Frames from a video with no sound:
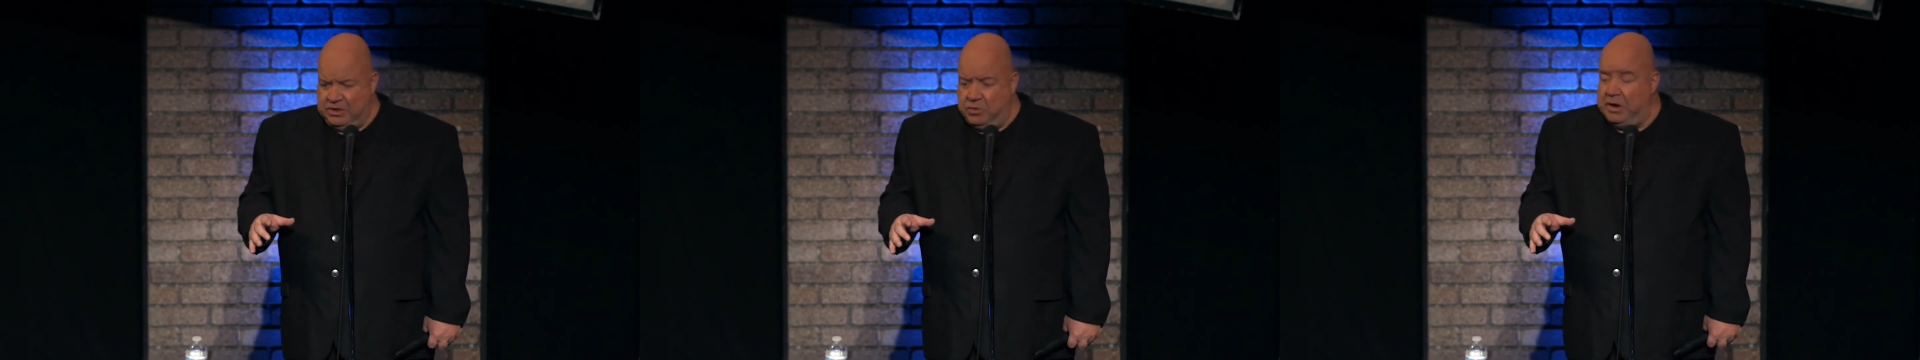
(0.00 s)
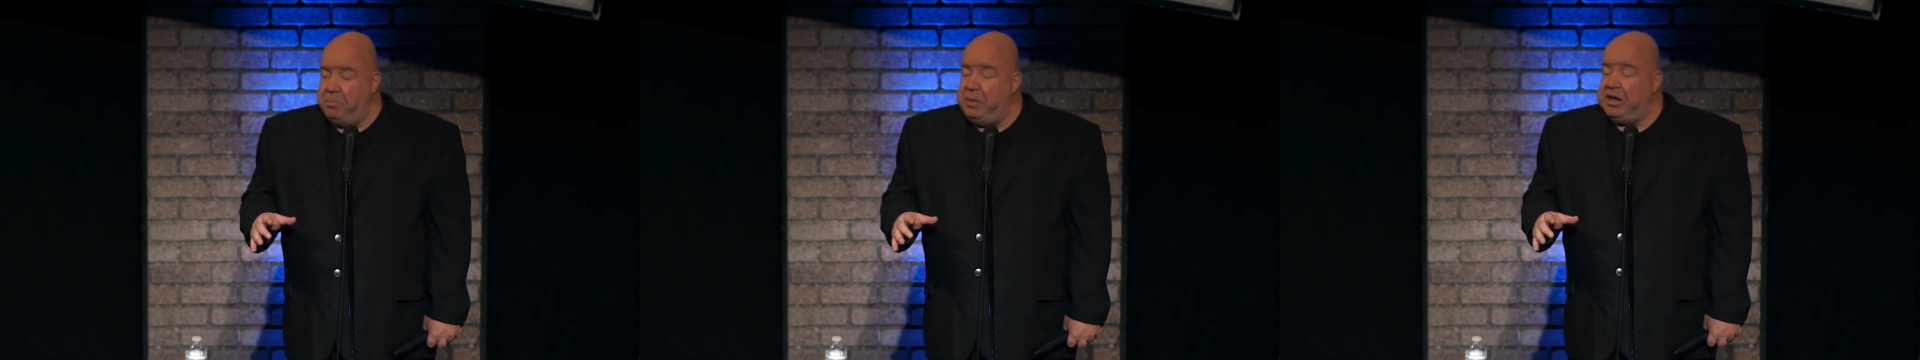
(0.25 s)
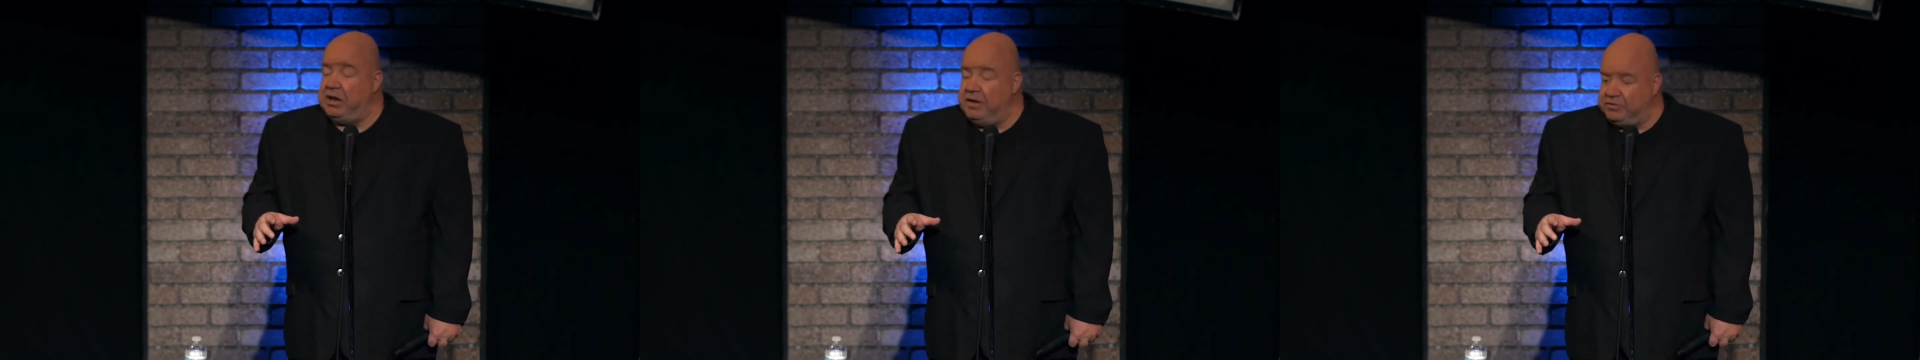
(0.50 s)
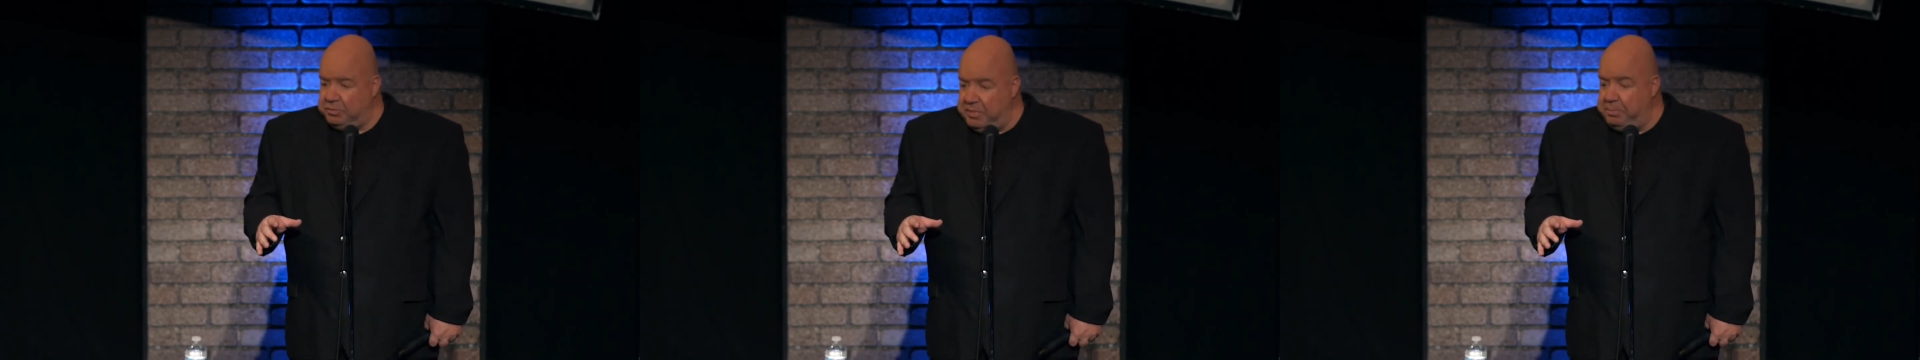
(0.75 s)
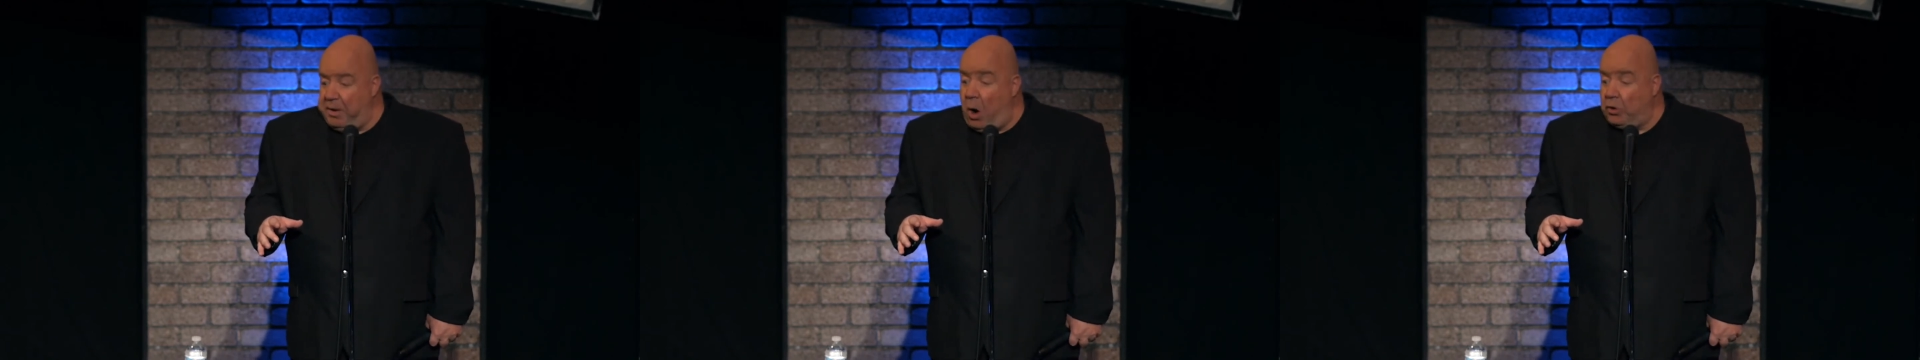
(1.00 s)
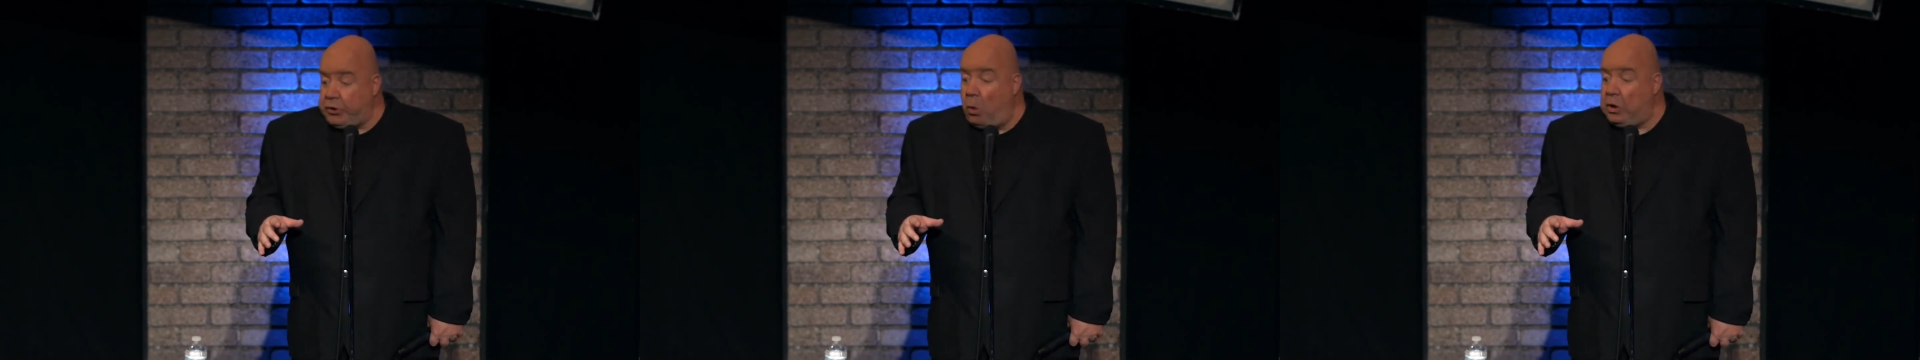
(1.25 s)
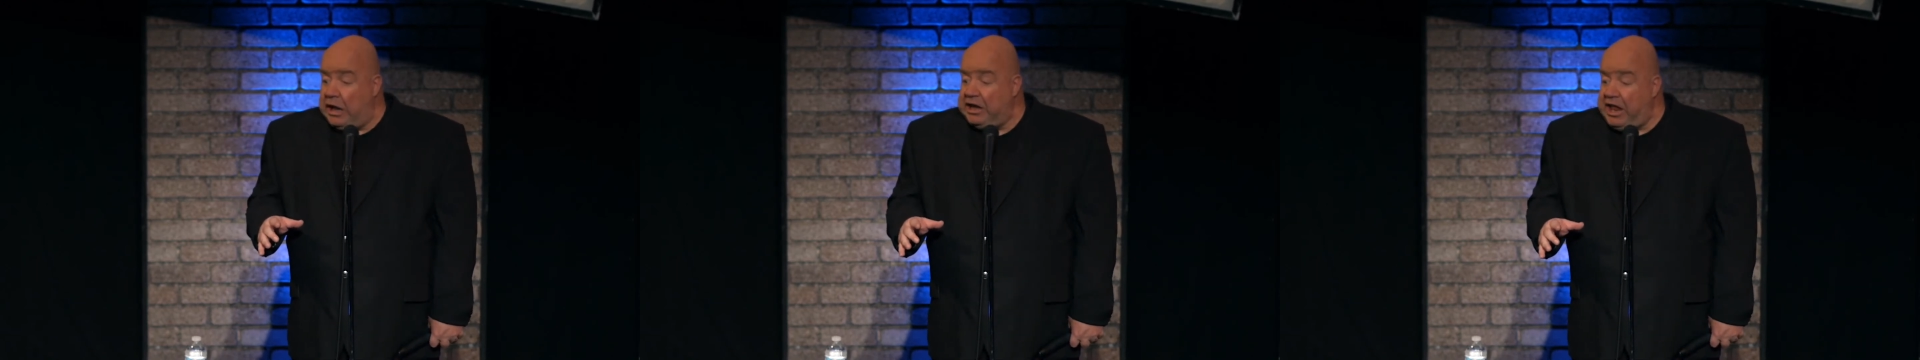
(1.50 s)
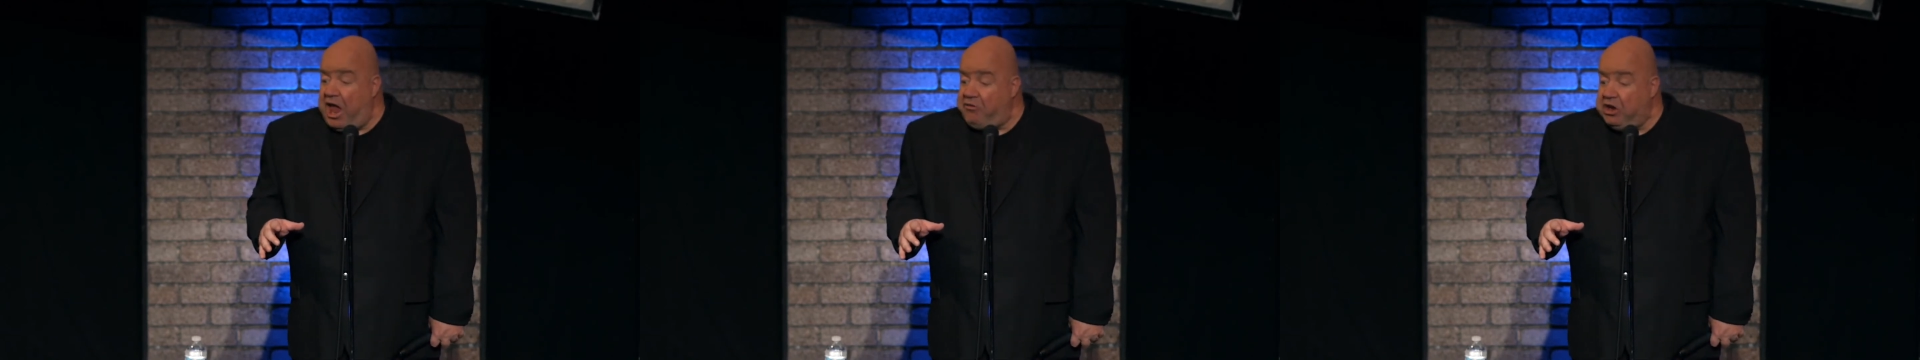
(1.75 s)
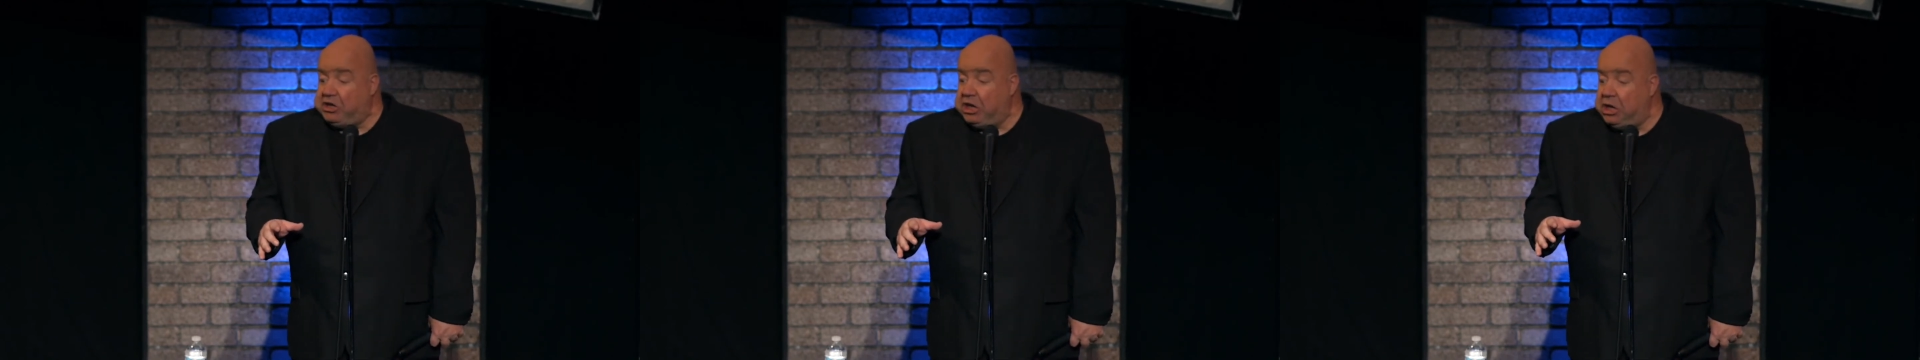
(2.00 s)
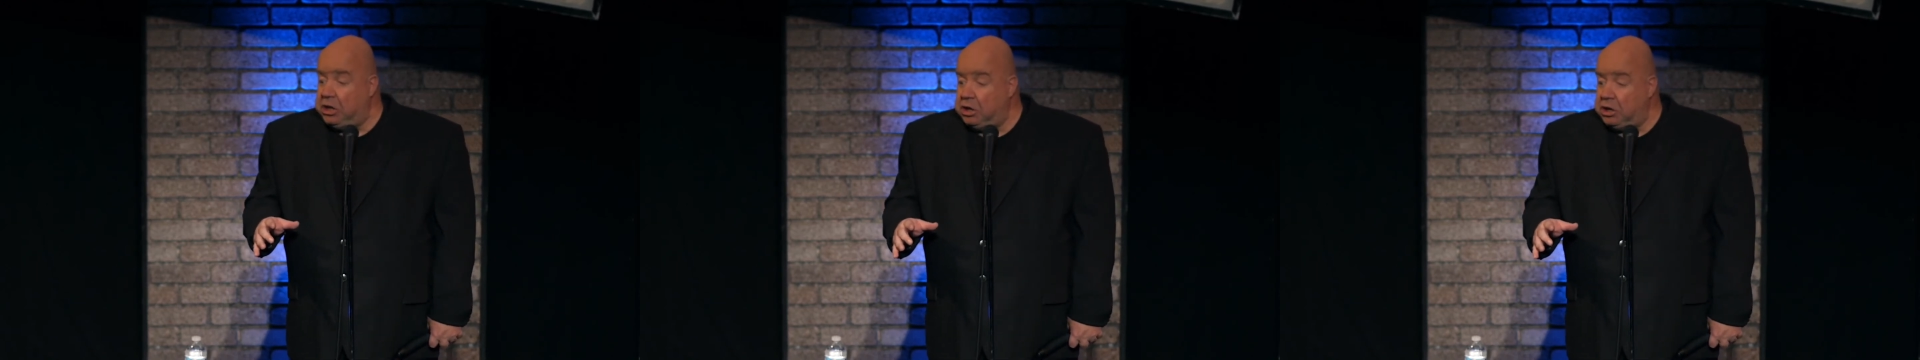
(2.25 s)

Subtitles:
You ain't big enough to be talking like that, Richard.